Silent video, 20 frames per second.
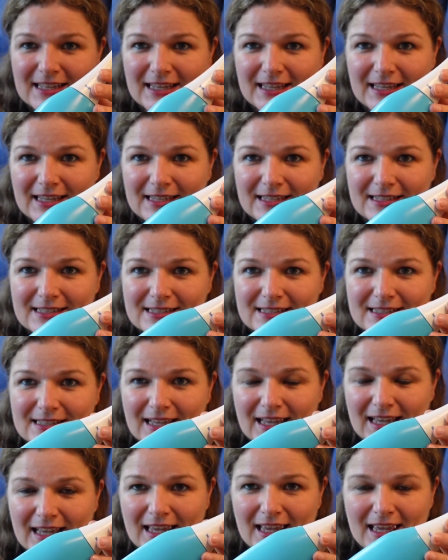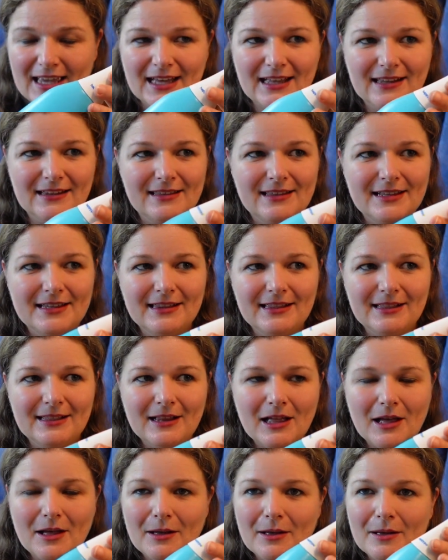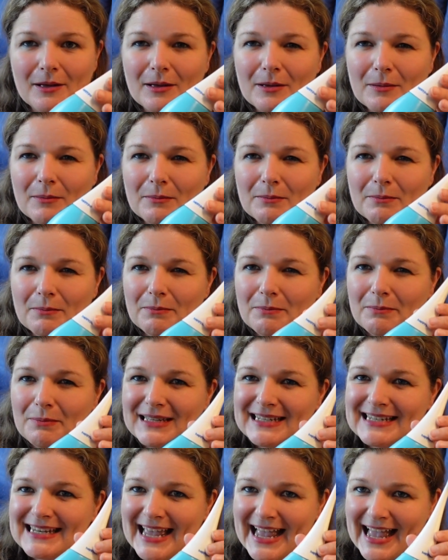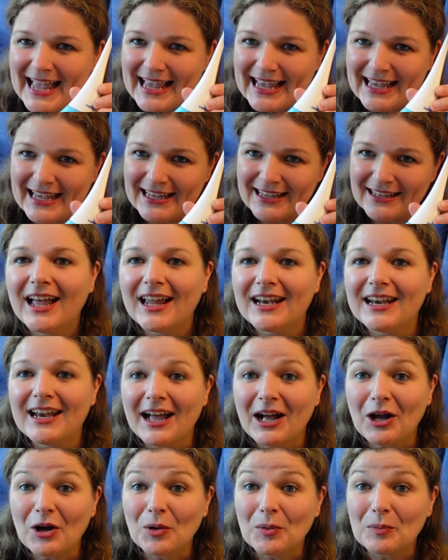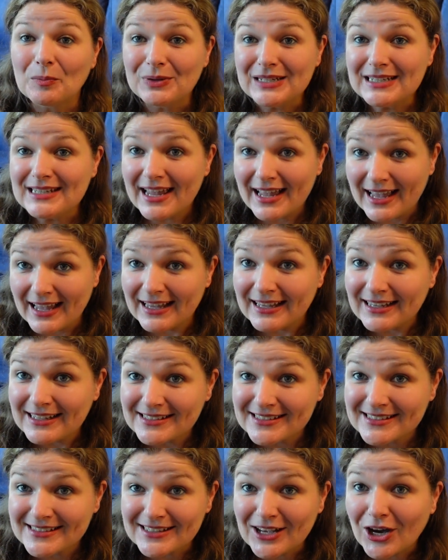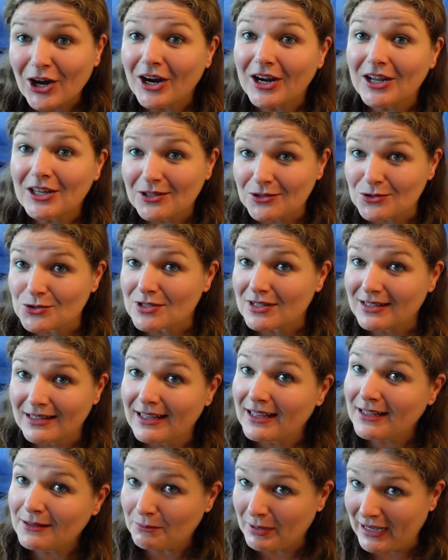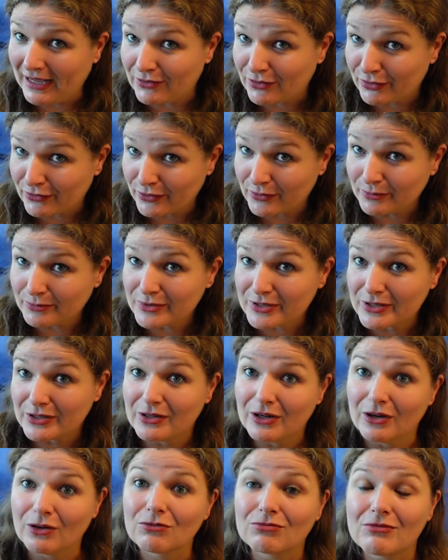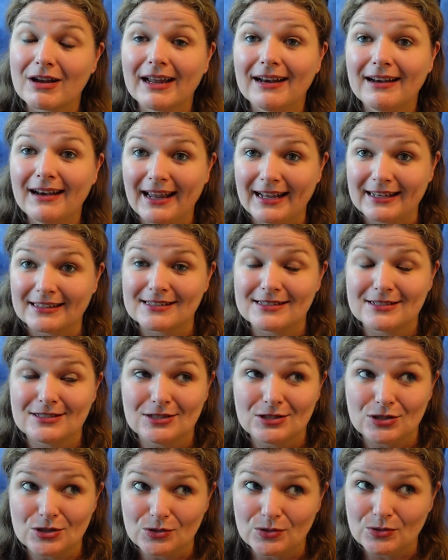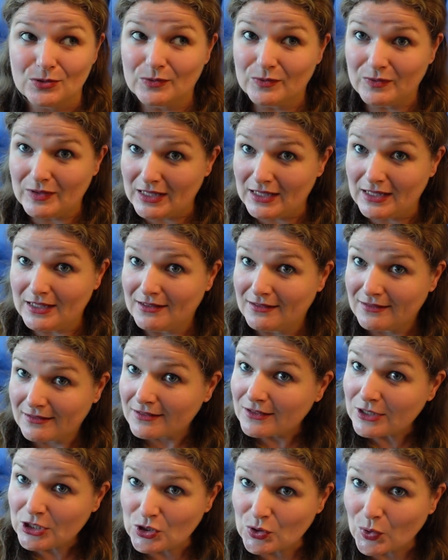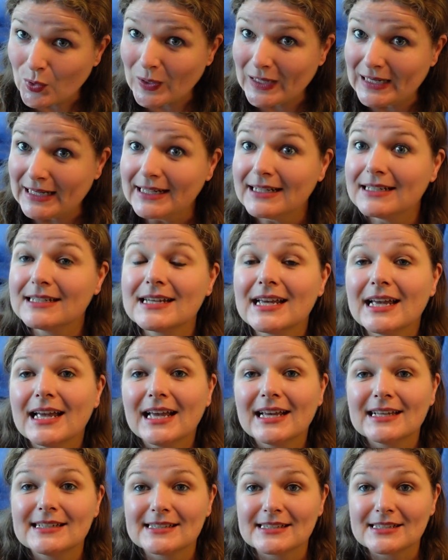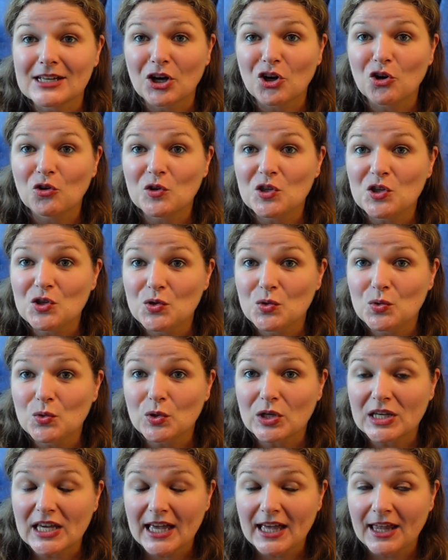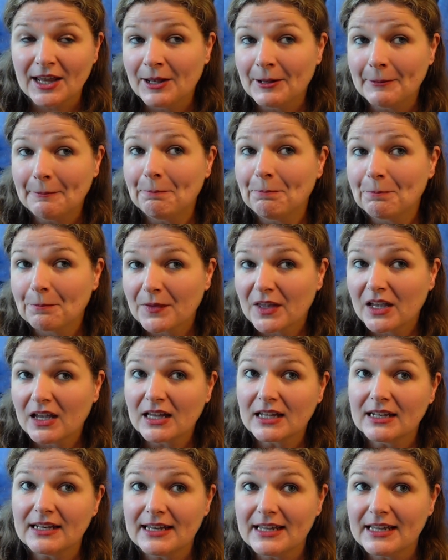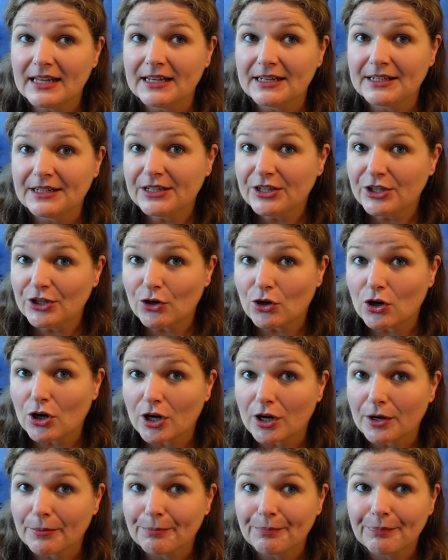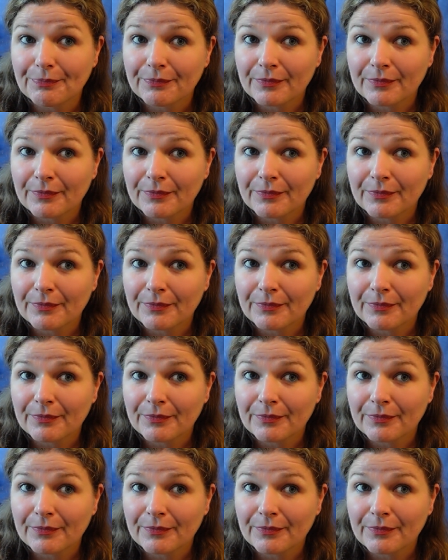is a little bidet. Now, bidets are usually in bathrooms, you know, right next to the toilet. So you can clean your